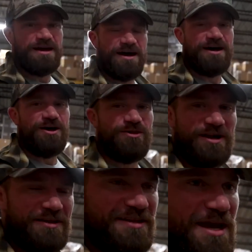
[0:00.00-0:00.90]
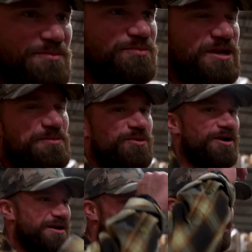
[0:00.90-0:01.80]
uh, a lot of the temp
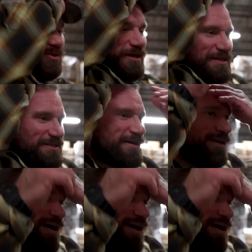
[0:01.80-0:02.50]
temporary employees.